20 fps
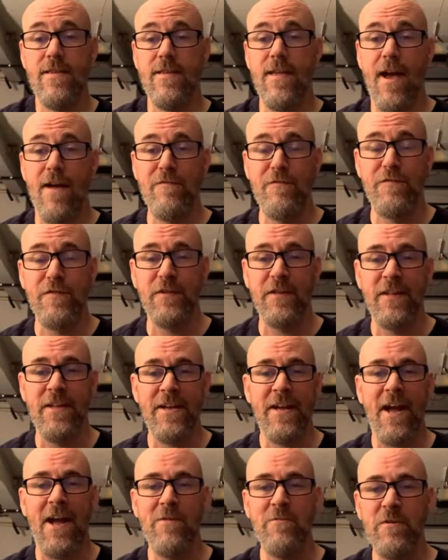Yeah, I feel like
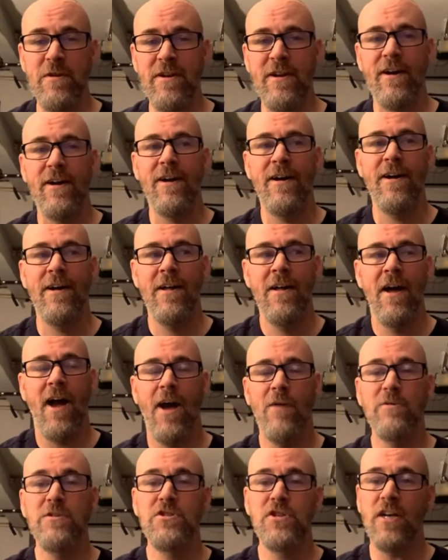I would
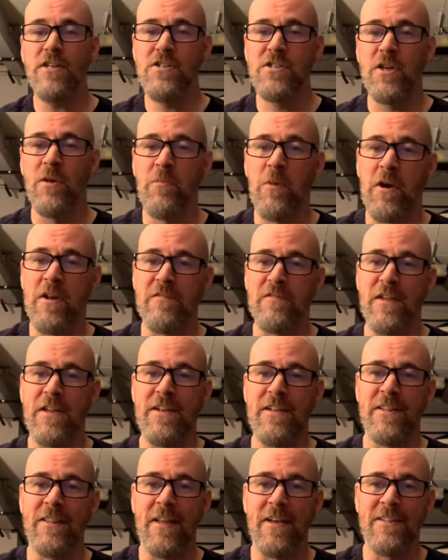judge someone if they
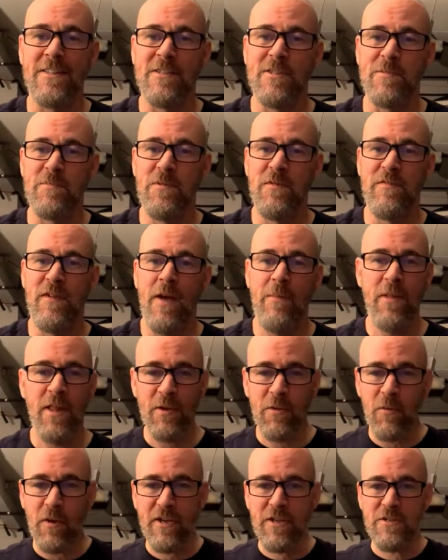didn't like this movie. I'd be like,
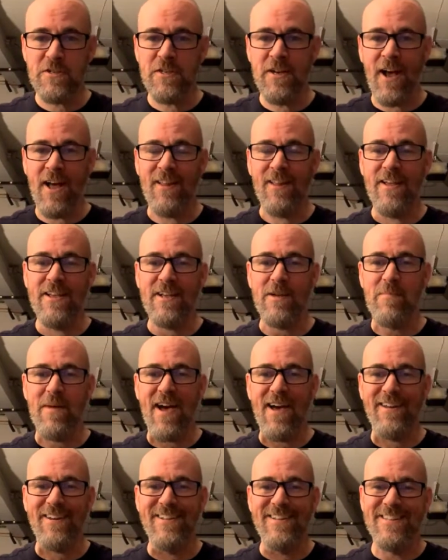what could you not like
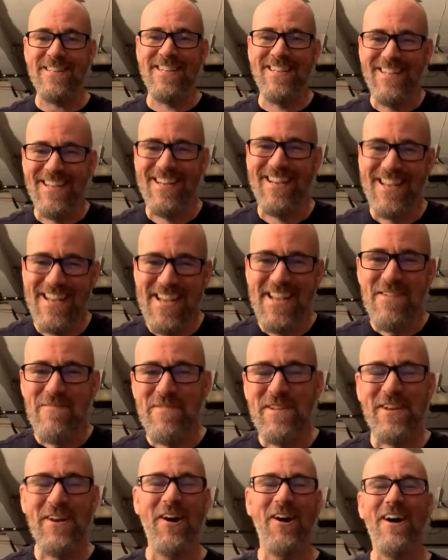about it?
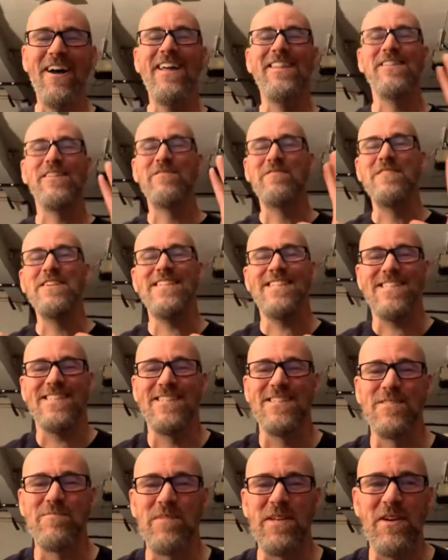And the reason
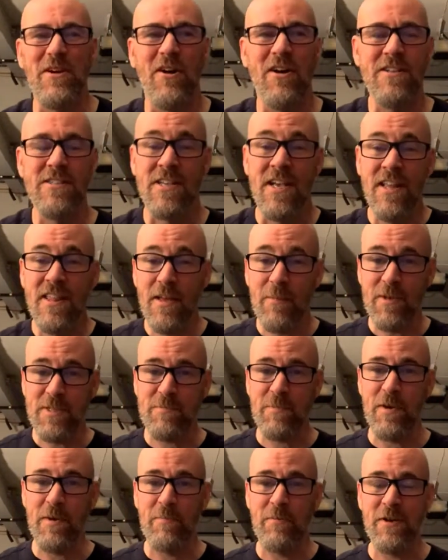is because they must
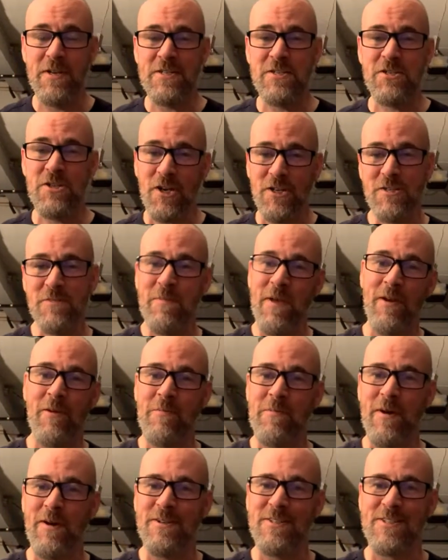be a pretty judgmental
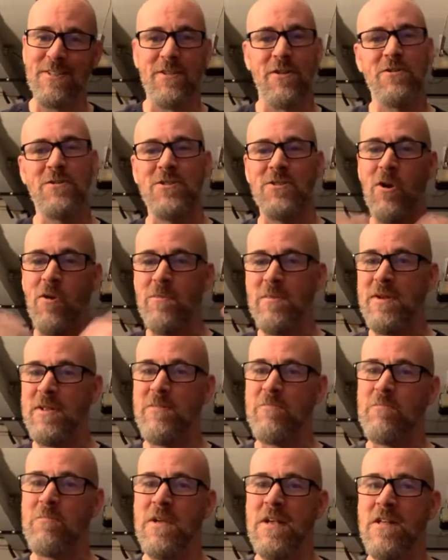person. There's so many
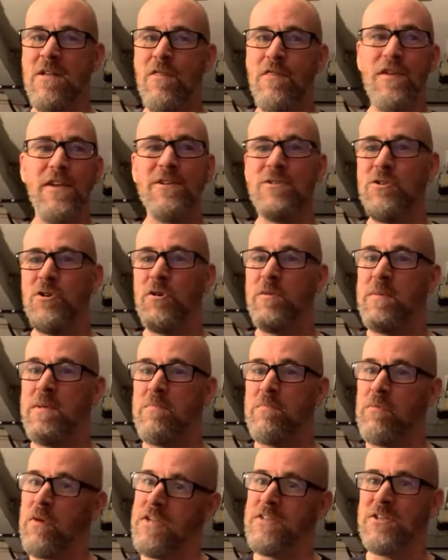things you could be
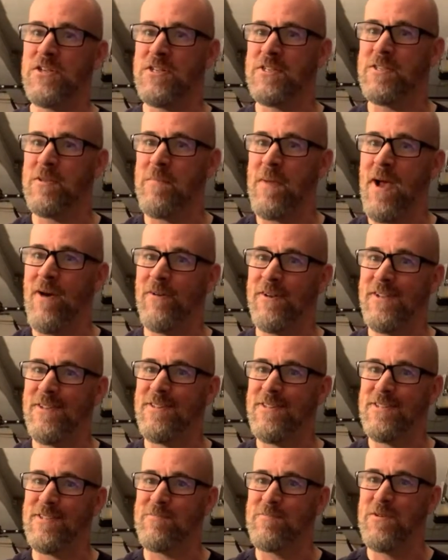prejudiced about in
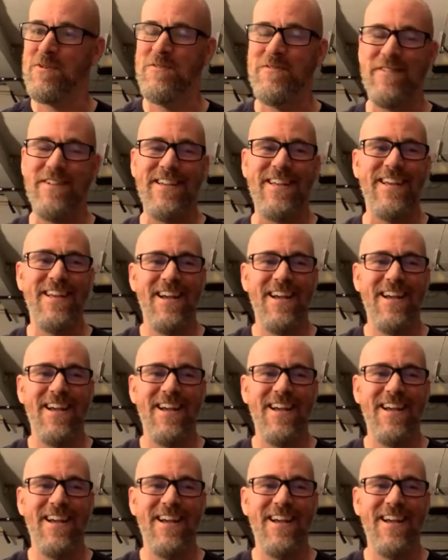this movie.